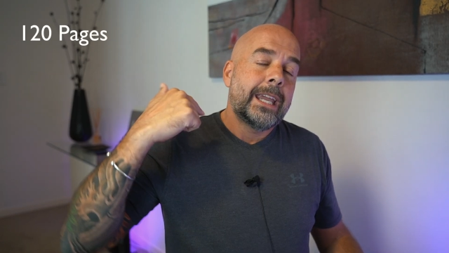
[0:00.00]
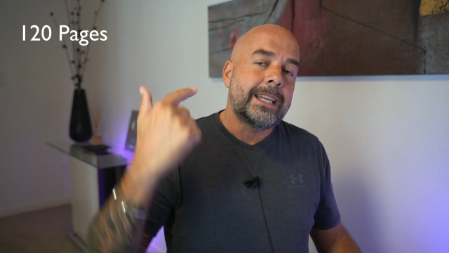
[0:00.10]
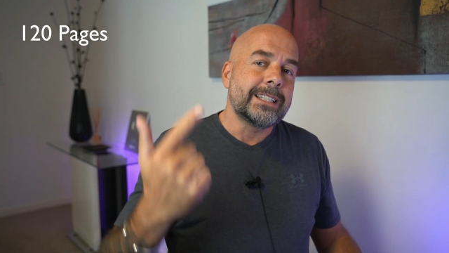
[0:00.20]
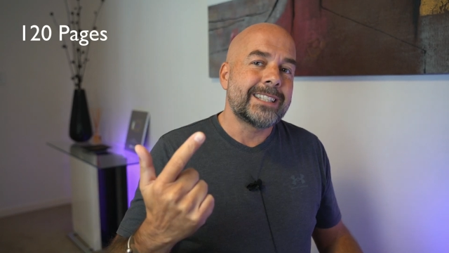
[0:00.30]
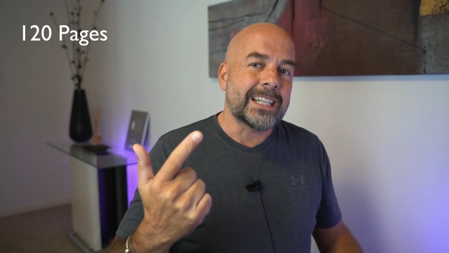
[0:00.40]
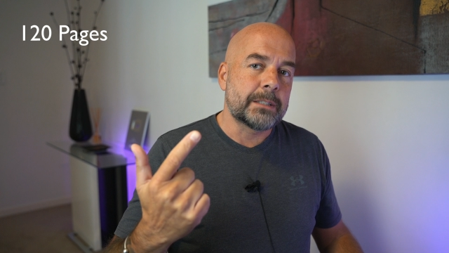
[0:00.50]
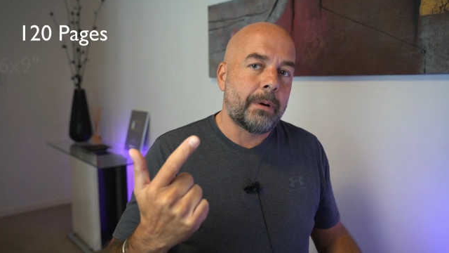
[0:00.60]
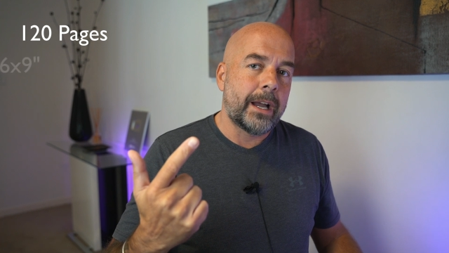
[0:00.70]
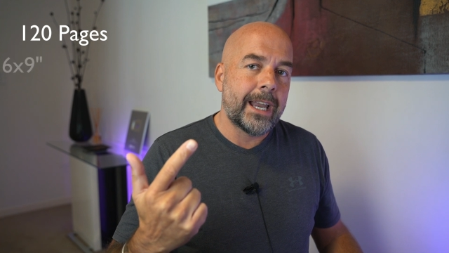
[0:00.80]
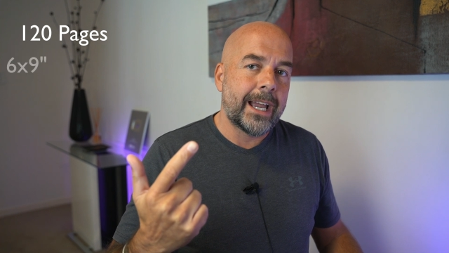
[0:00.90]
It is six
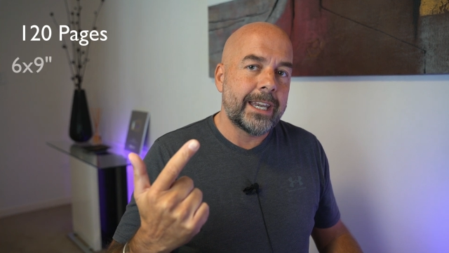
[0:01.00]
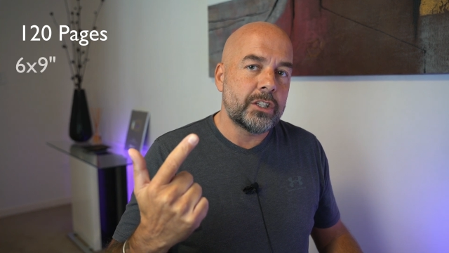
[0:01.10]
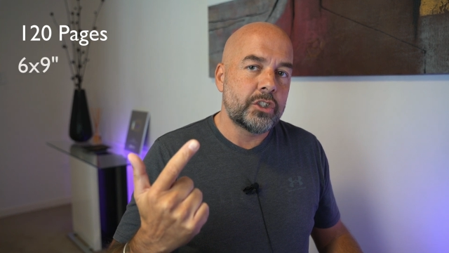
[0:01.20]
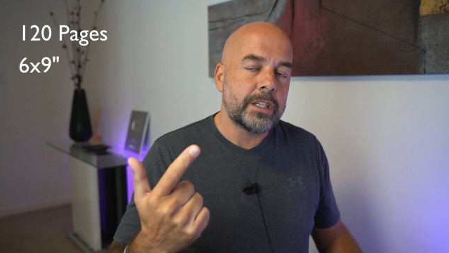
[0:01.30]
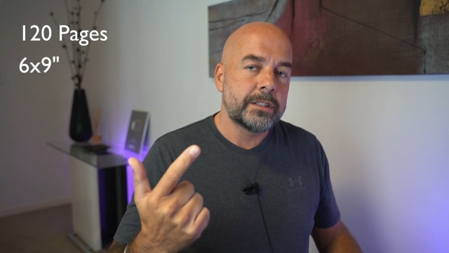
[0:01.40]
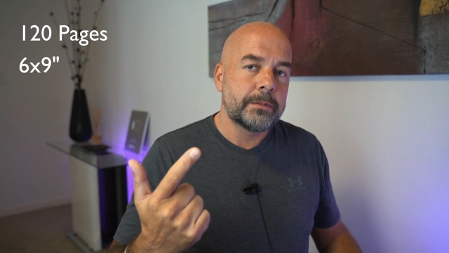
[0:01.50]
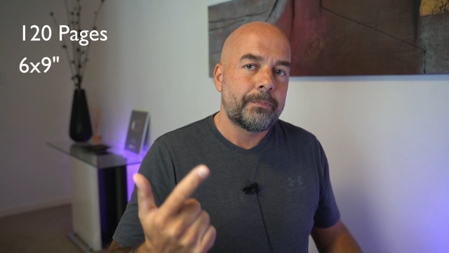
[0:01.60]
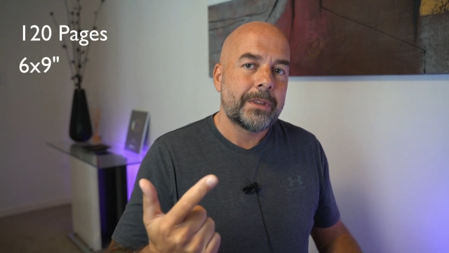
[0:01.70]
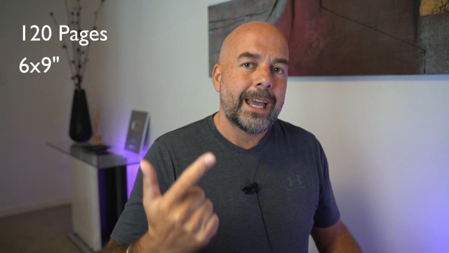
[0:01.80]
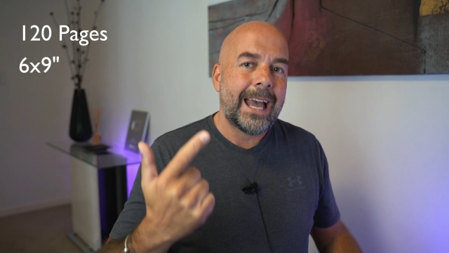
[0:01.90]
by nine inches
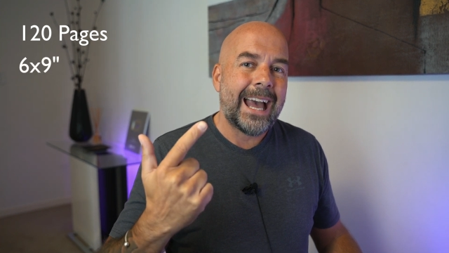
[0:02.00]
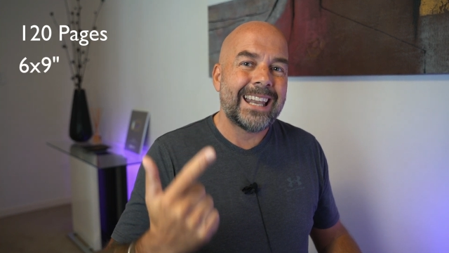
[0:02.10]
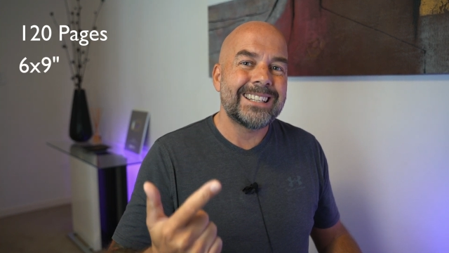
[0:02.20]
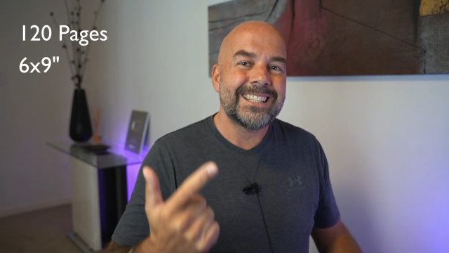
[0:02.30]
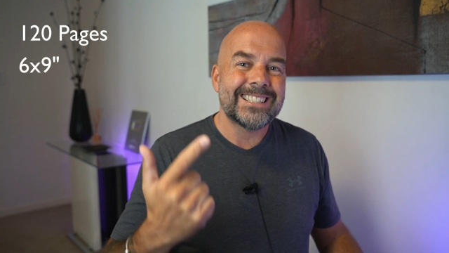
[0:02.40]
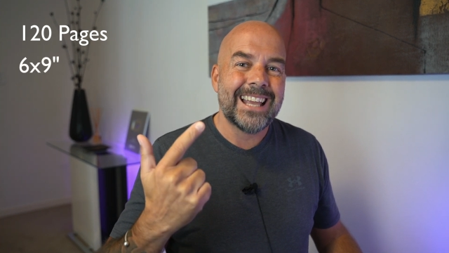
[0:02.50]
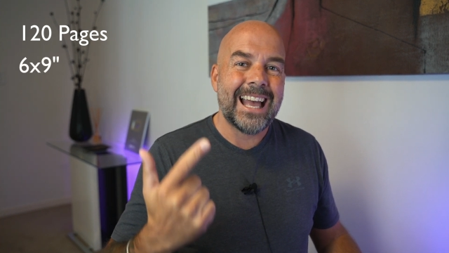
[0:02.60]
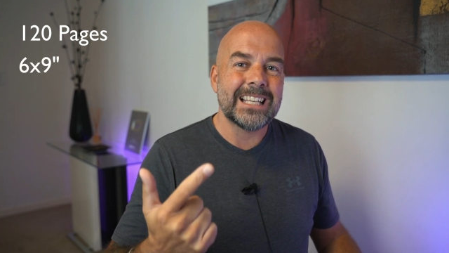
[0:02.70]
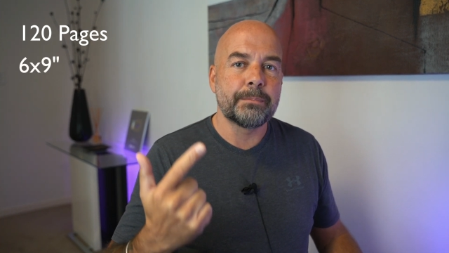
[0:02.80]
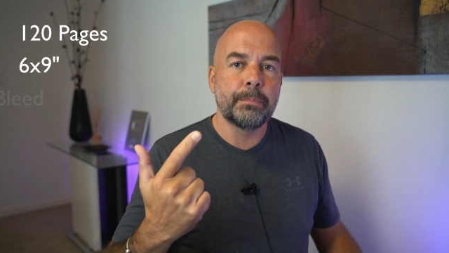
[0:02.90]
and it
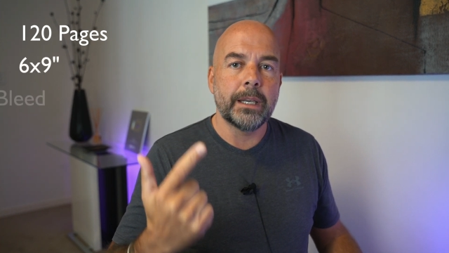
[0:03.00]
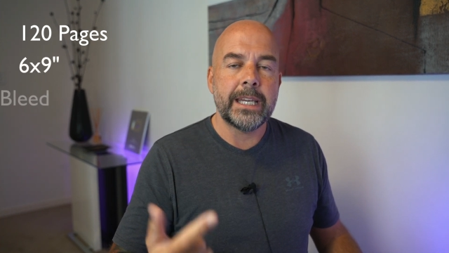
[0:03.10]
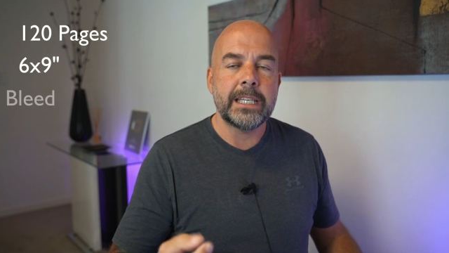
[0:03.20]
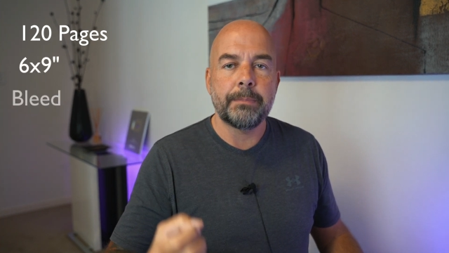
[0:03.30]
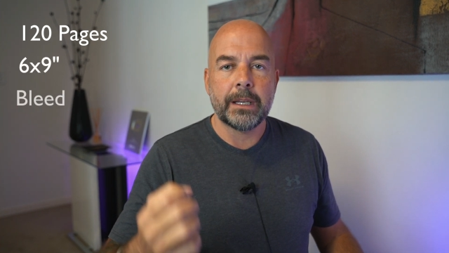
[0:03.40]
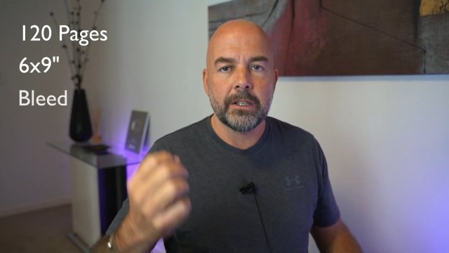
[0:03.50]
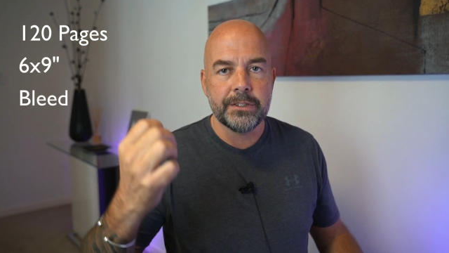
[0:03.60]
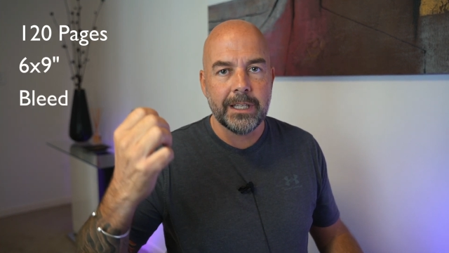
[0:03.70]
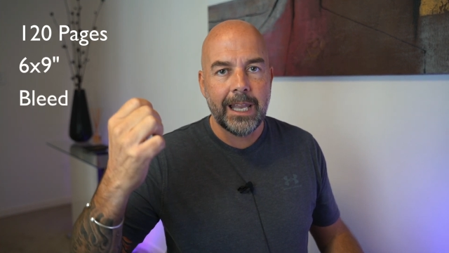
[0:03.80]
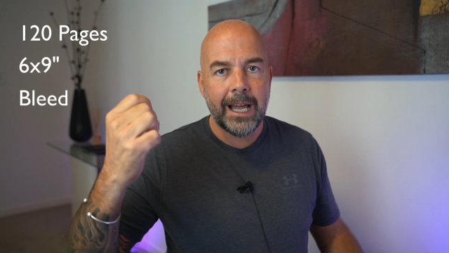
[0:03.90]
has bleed
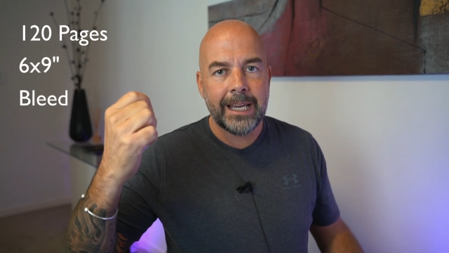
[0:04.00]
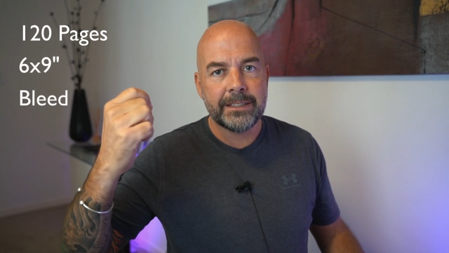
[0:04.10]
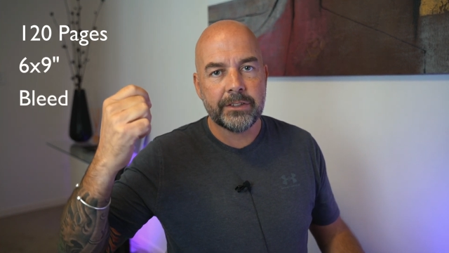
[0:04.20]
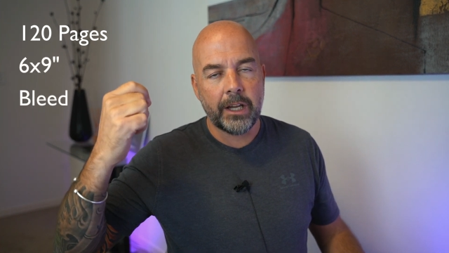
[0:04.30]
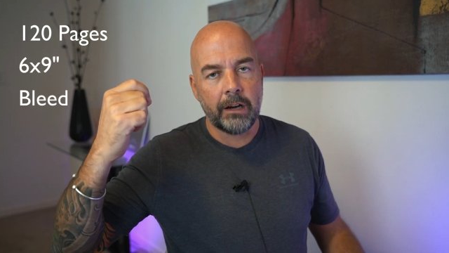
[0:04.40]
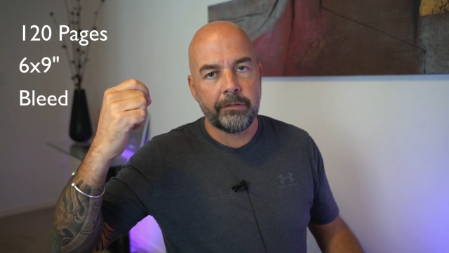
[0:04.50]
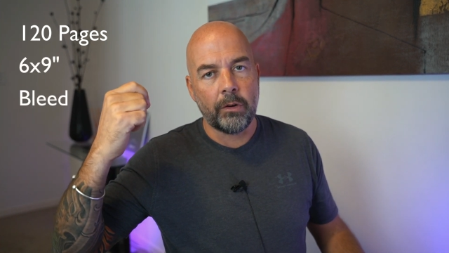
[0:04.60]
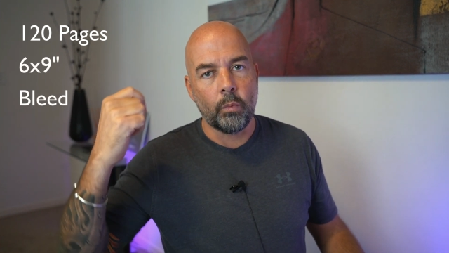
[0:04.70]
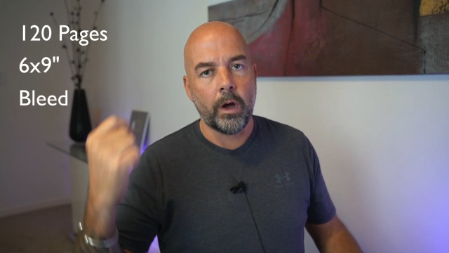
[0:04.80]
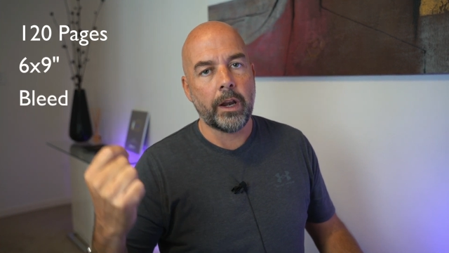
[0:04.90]
because the lines go
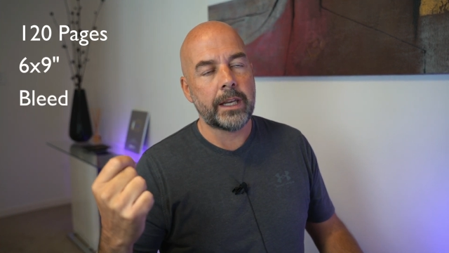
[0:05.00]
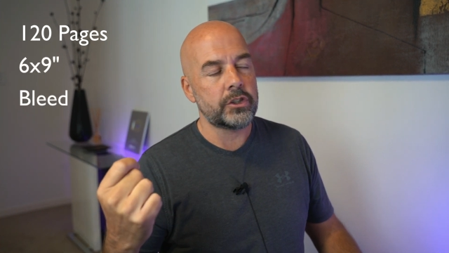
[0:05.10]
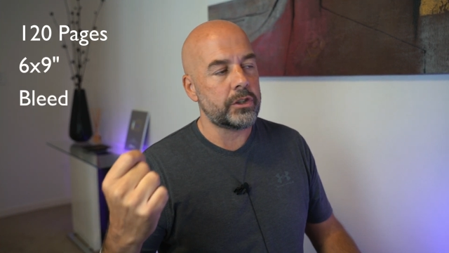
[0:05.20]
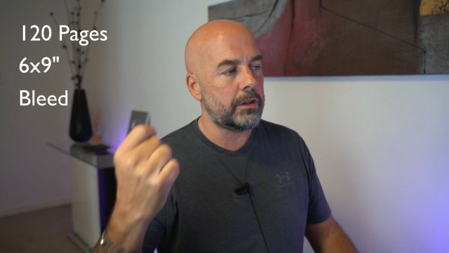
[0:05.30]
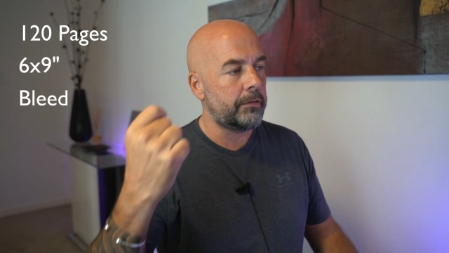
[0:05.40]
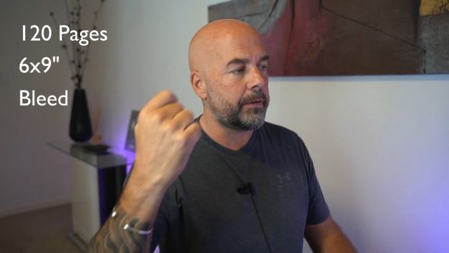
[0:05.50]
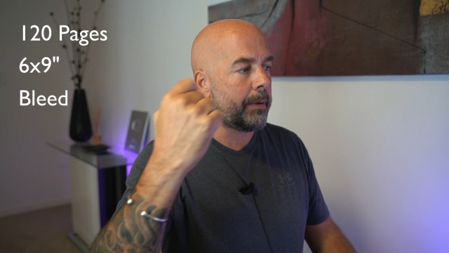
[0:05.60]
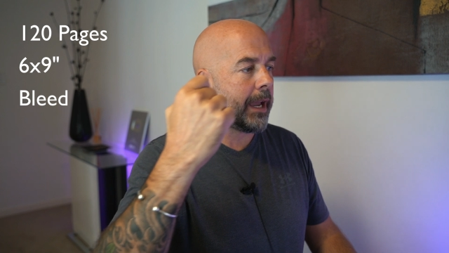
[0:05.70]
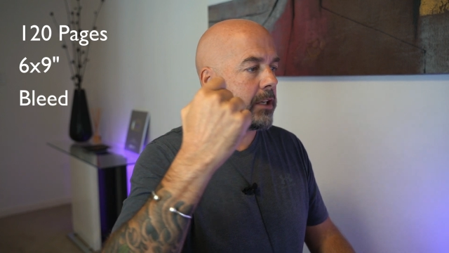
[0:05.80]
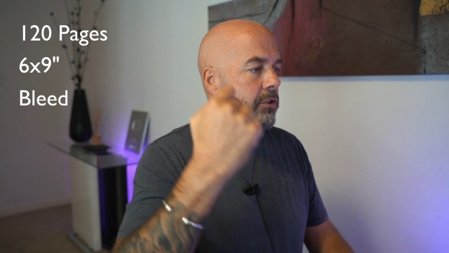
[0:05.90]
from one inch of the
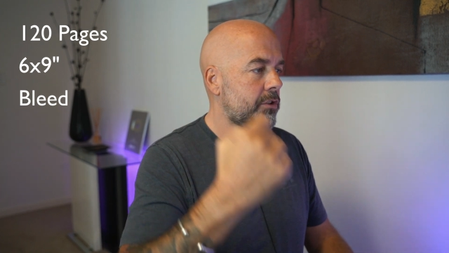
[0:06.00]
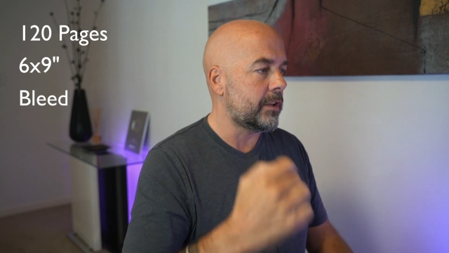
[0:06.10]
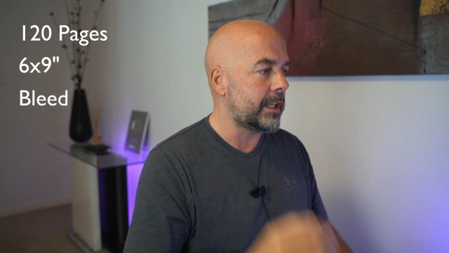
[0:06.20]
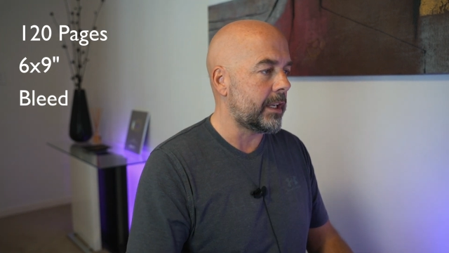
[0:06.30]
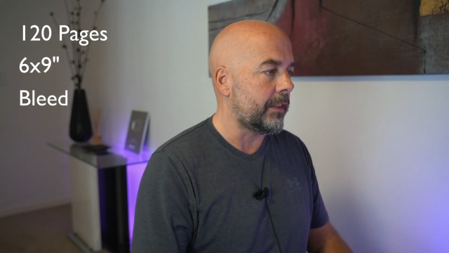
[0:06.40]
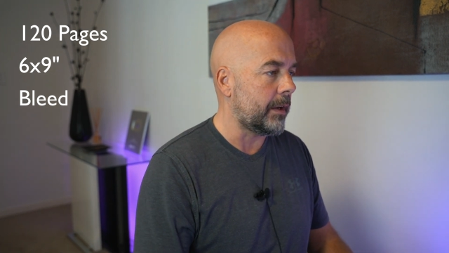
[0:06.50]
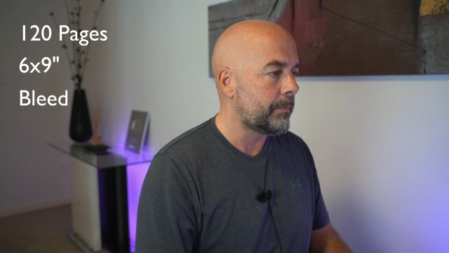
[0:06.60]
page to the other.